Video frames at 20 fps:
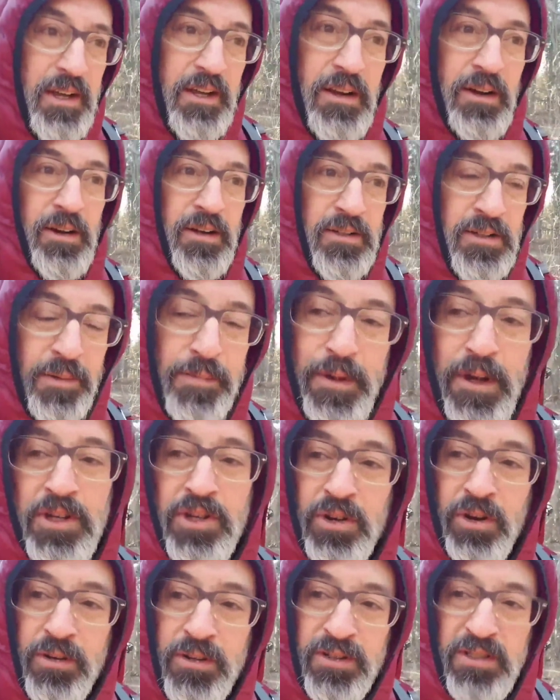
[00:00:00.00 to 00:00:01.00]
you know, because I'm not
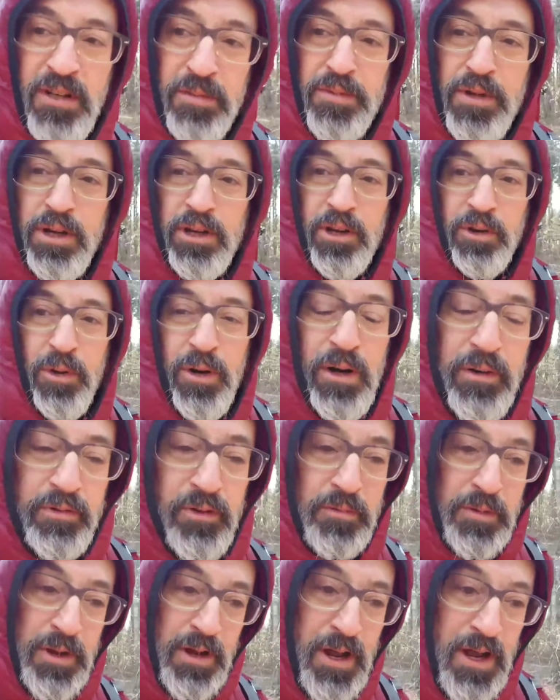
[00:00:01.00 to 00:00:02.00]
sure this is going to be a career
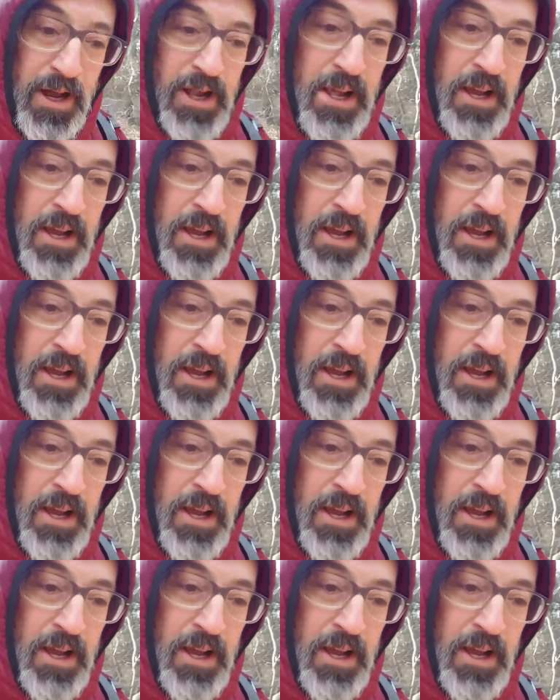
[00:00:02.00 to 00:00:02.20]
for me.